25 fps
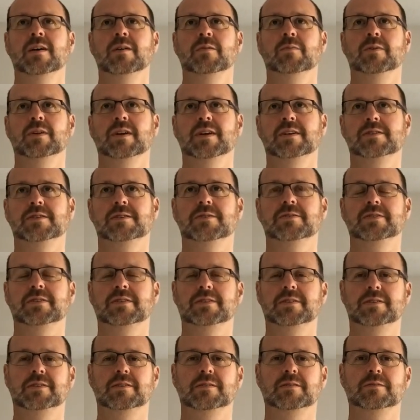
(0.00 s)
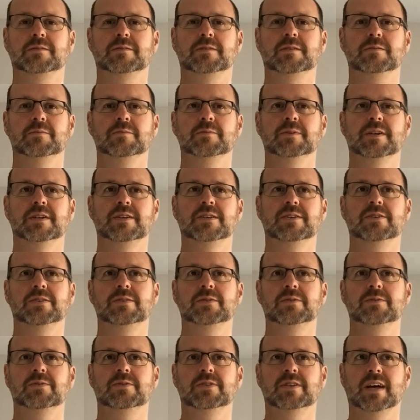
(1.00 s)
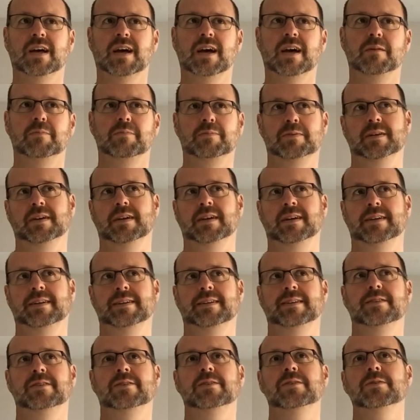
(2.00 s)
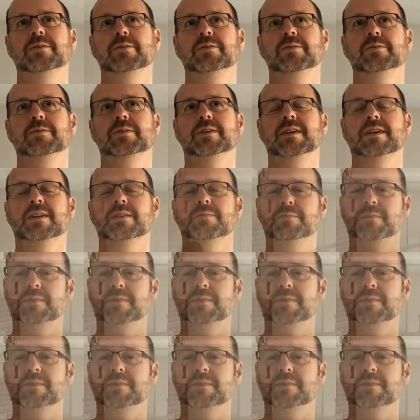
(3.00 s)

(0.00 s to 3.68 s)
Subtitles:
what I chose to do was to stop and to get